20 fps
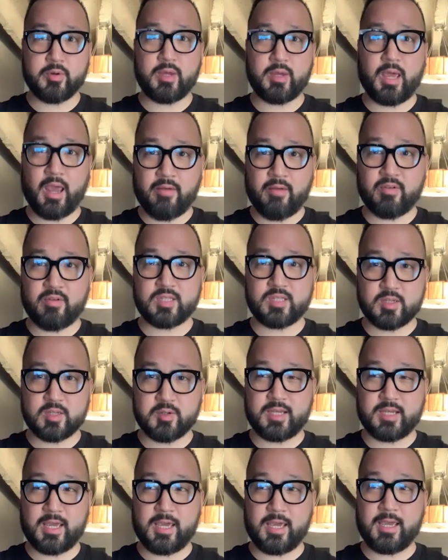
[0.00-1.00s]
every single
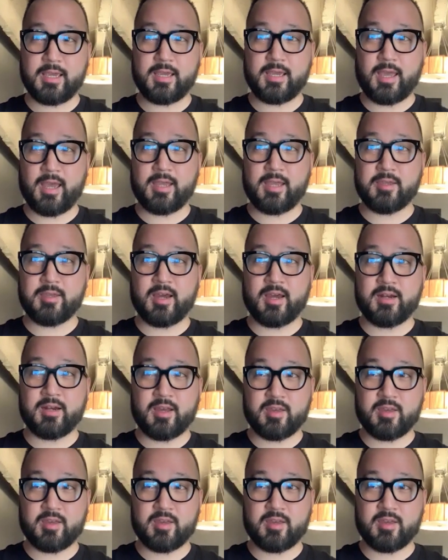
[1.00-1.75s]
day and you got nothing